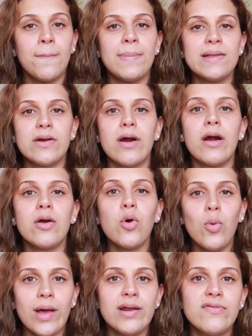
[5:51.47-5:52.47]
but there
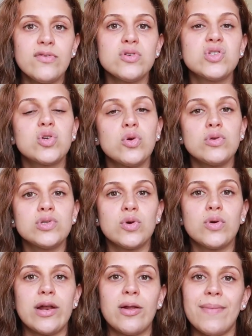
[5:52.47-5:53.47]
are quite a few schools
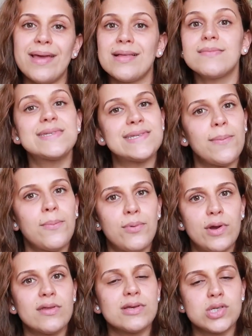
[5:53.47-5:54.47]
who kind of make them
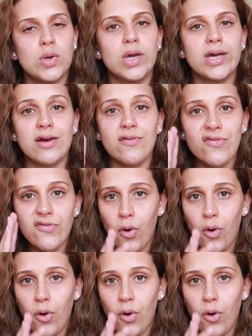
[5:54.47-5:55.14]
separate so you can